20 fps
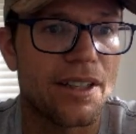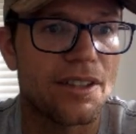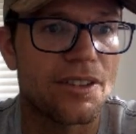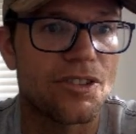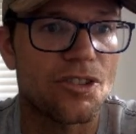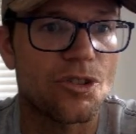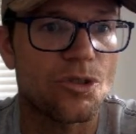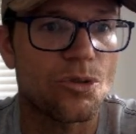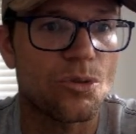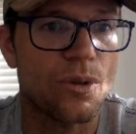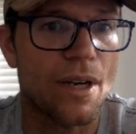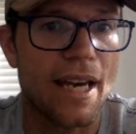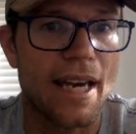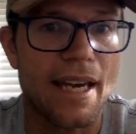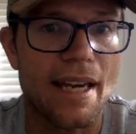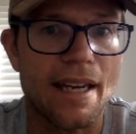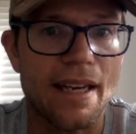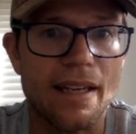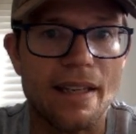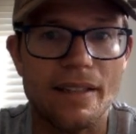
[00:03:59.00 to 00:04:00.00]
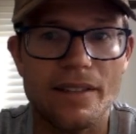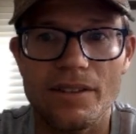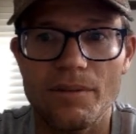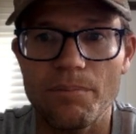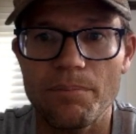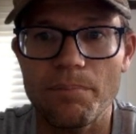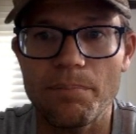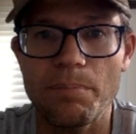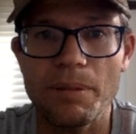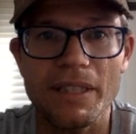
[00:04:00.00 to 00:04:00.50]
to a
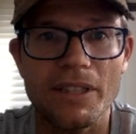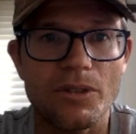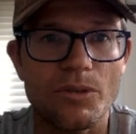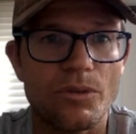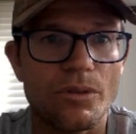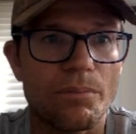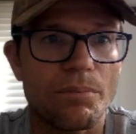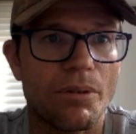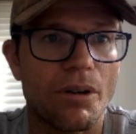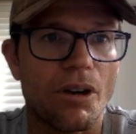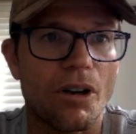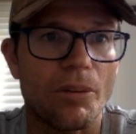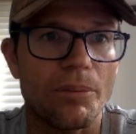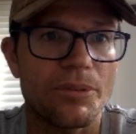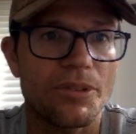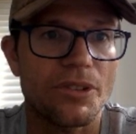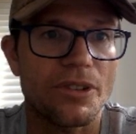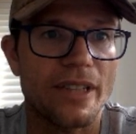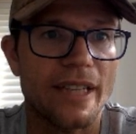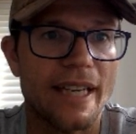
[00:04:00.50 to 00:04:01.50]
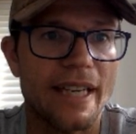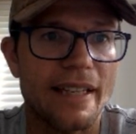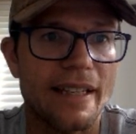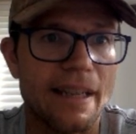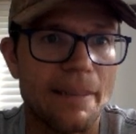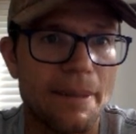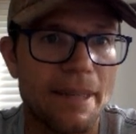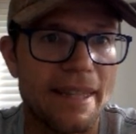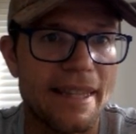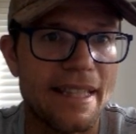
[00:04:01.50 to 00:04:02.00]
beat to a pulp. So again,
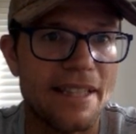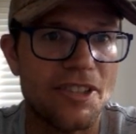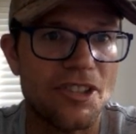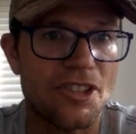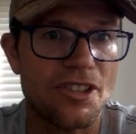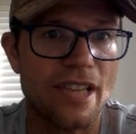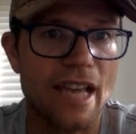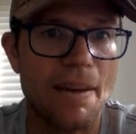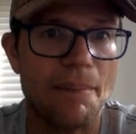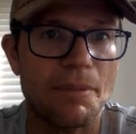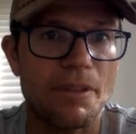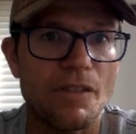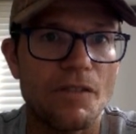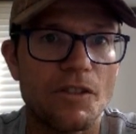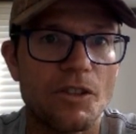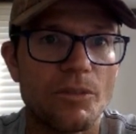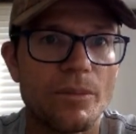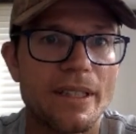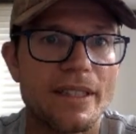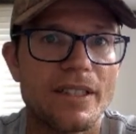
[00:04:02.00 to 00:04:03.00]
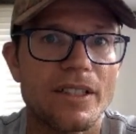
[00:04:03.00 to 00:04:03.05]
I mean, this just happened a few months